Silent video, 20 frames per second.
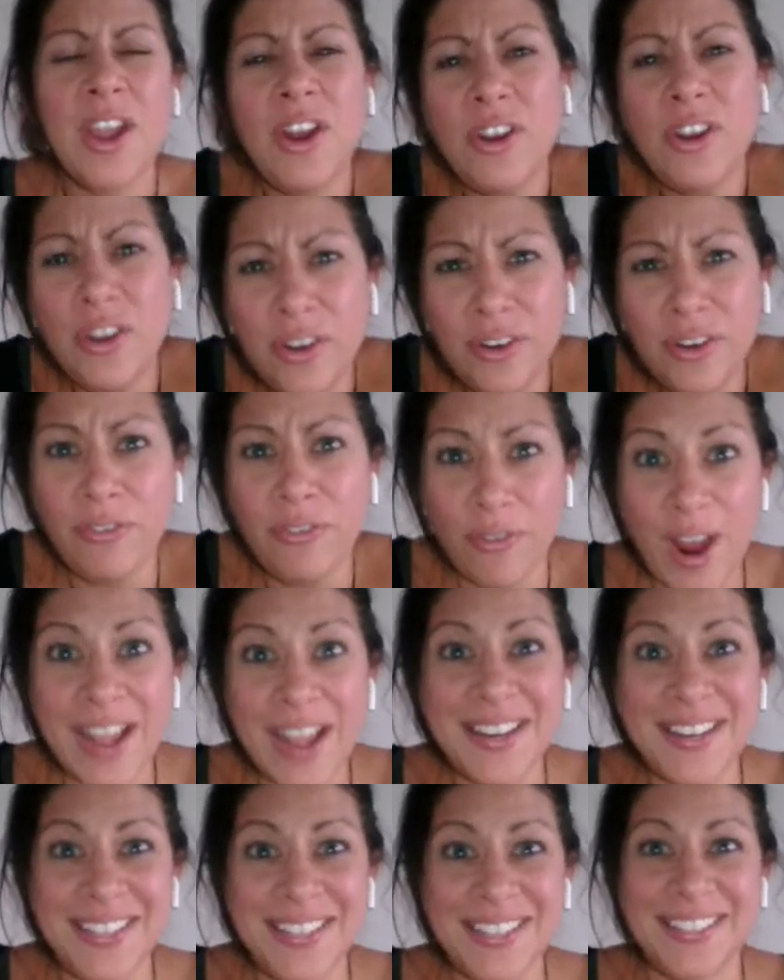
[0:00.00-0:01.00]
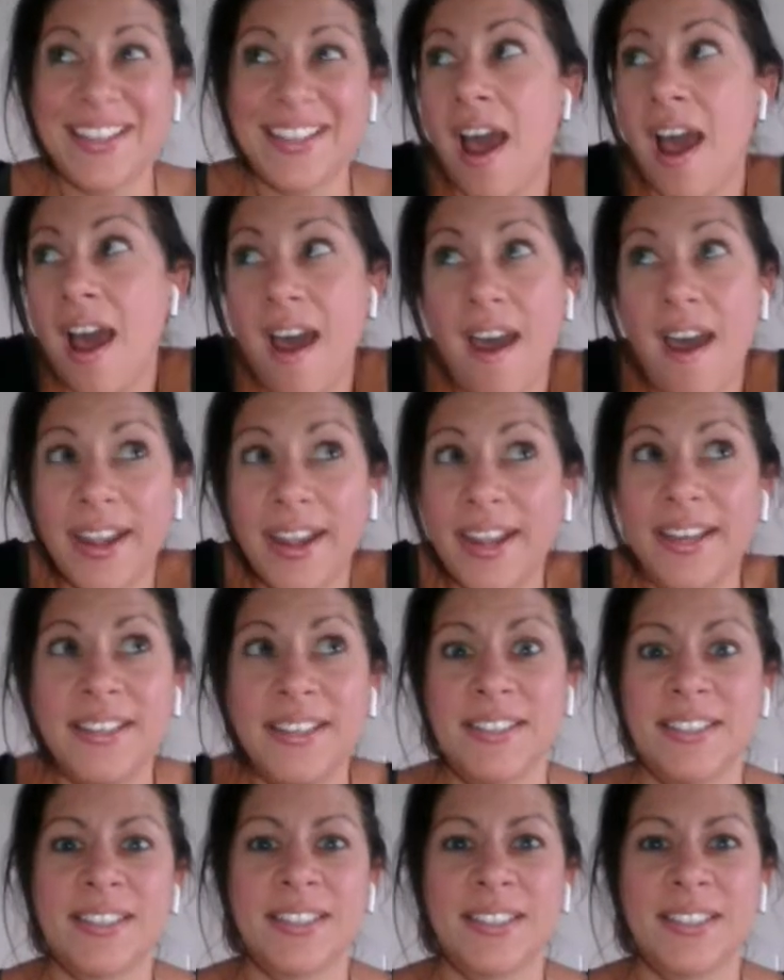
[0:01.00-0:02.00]
A good friend is
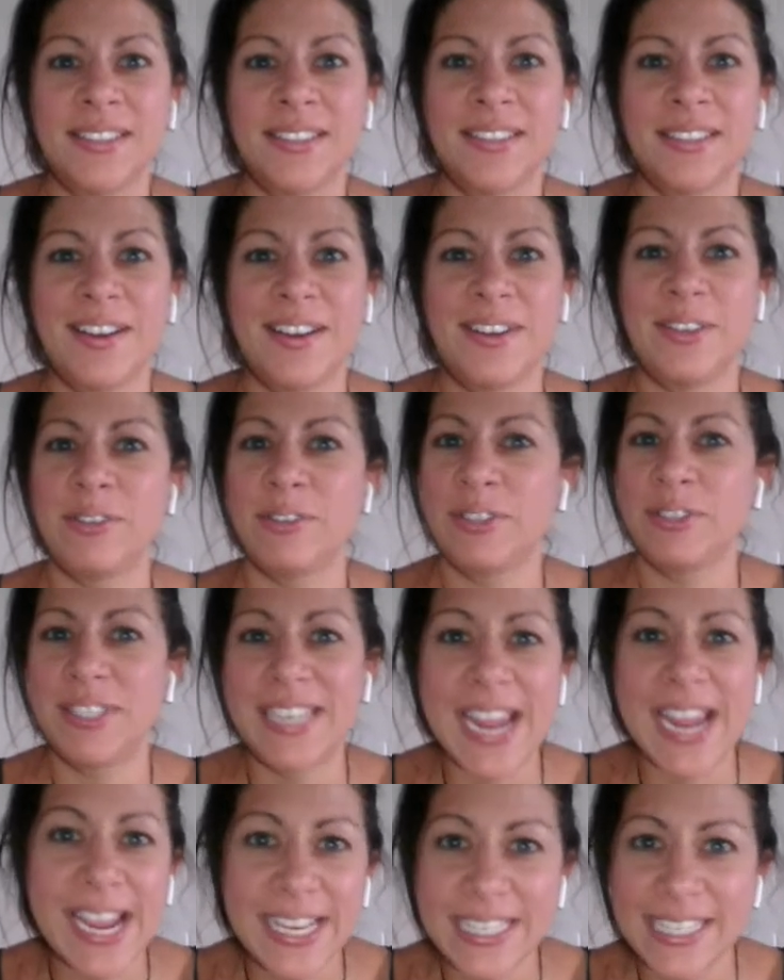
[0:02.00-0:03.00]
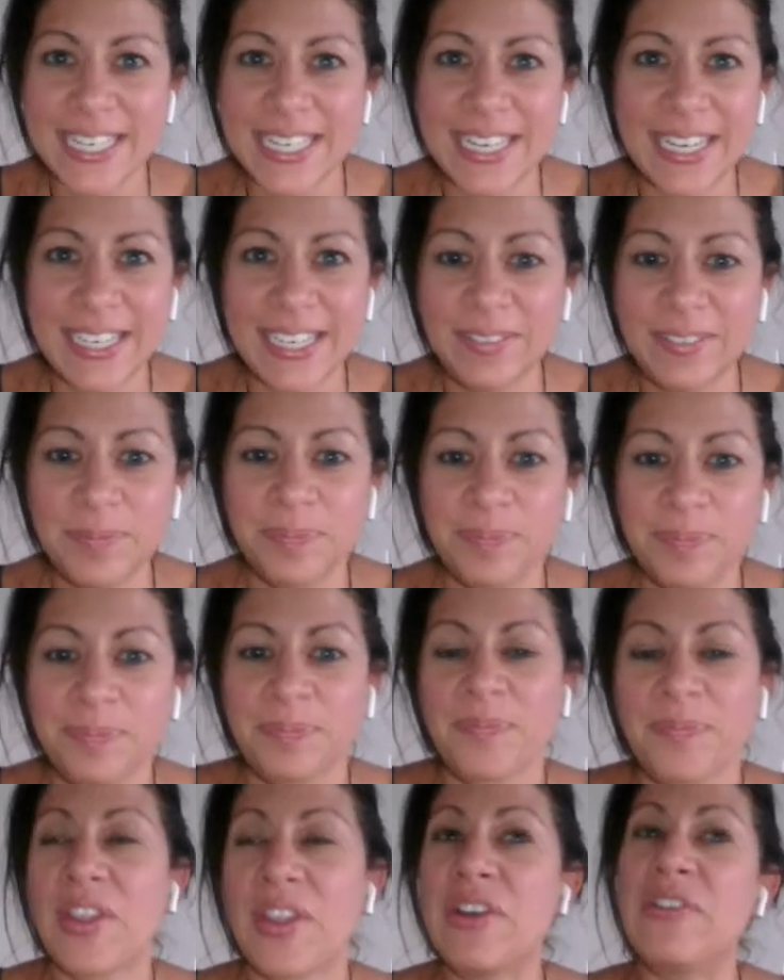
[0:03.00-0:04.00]
kind, understanding,
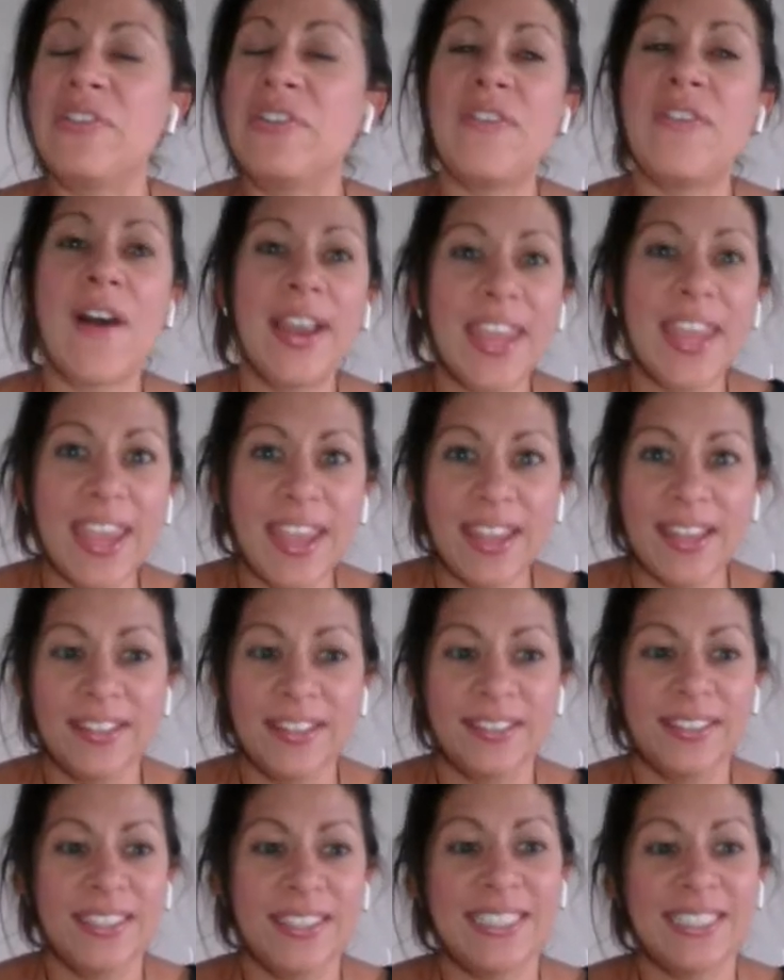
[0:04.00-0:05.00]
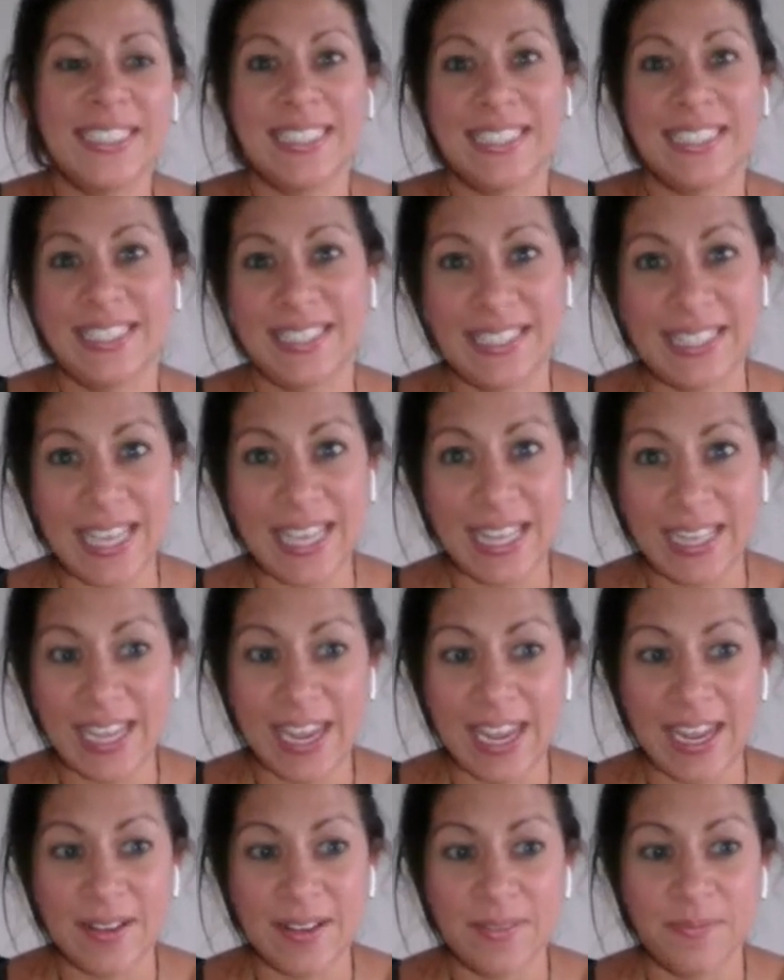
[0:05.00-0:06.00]
funny,
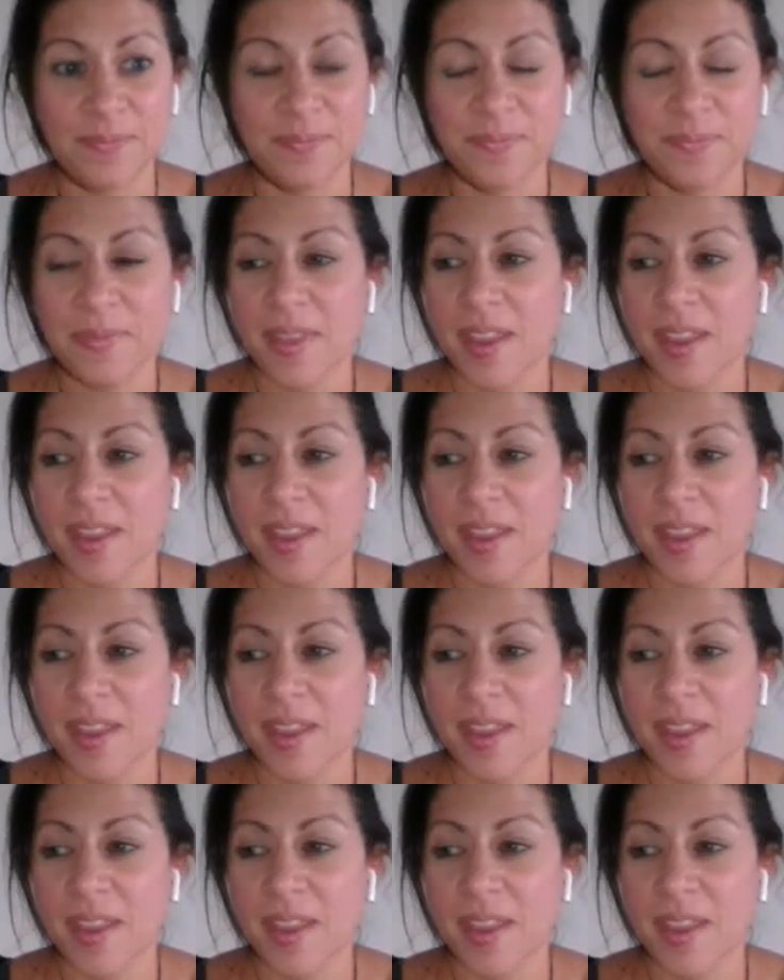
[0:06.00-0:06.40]
silly.